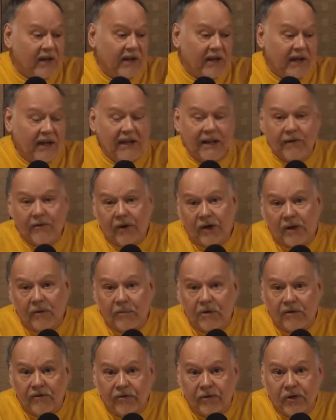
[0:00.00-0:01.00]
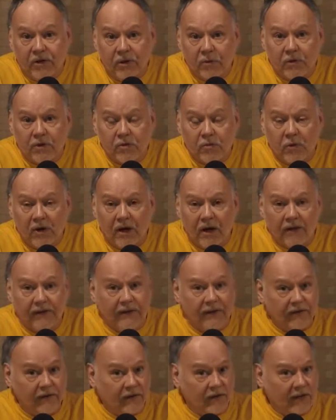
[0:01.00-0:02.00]
And I recommend for you as well.
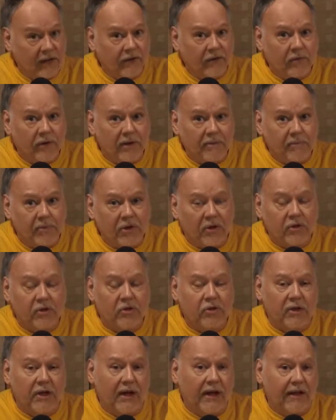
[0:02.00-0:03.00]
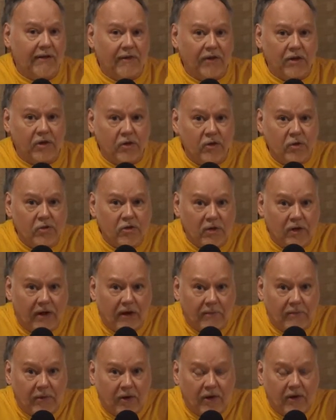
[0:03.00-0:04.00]
Now, there are a lot of great books. I have a huge
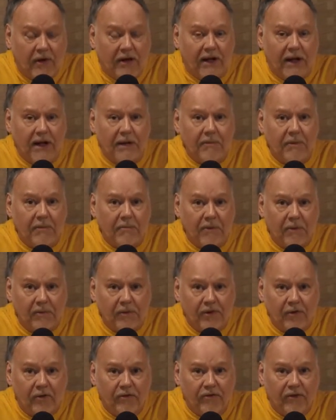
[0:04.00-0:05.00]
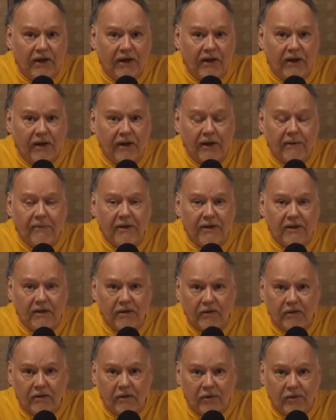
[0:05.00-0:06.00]
library. I am a bibliophile. I'm
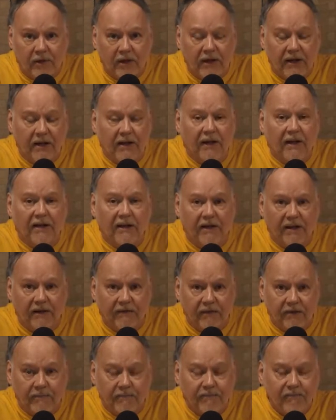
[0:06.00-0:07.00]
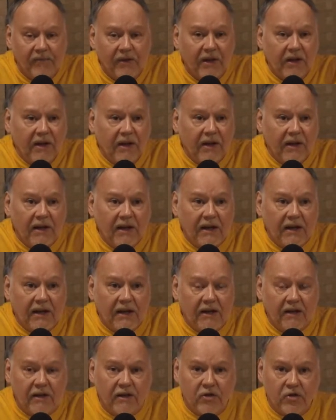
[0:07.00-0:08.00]
addicted to reading. I love it.
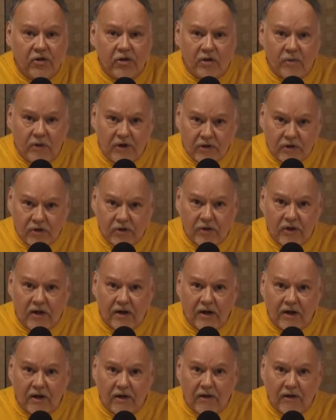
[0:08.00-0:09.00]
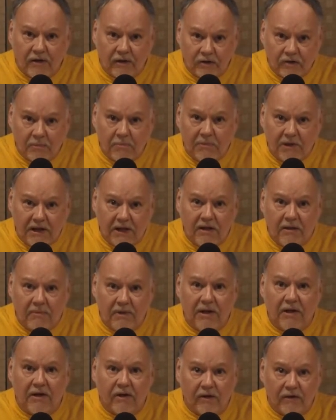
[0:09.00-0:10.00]
In addition to what you're seeing here, this medium
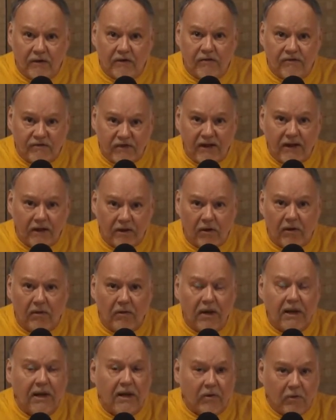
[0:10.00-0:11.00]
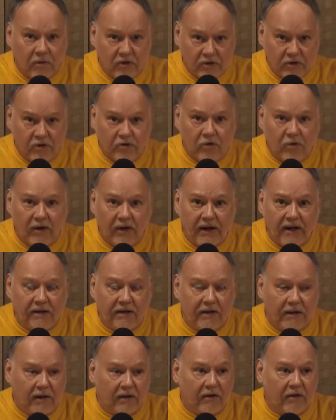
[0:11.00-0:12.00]
here, this video, which is
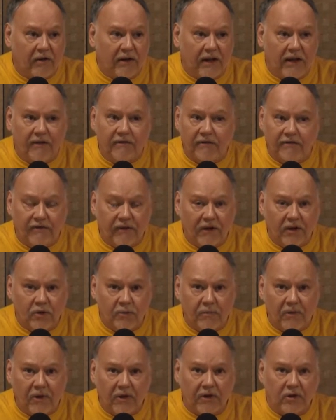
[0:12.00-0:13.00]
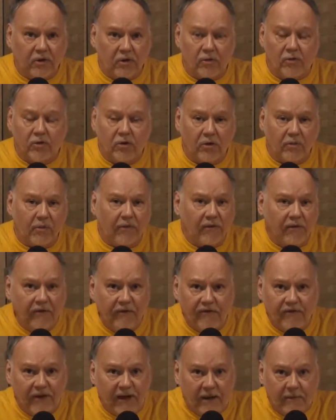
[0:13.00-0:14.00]
great, the internet, Facebook, YouTube,
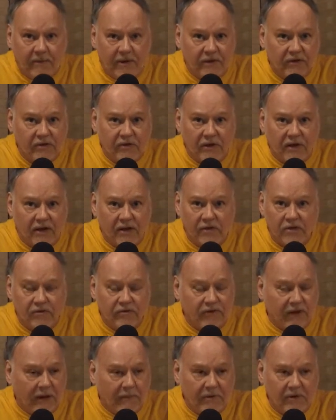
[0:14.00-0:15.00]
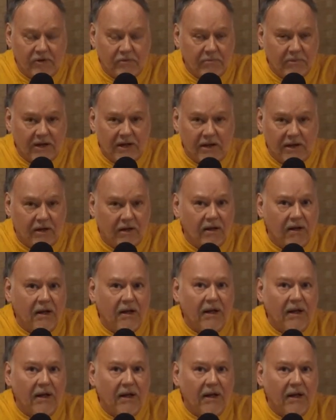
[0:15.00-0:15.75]
fabulous things, fabulous media.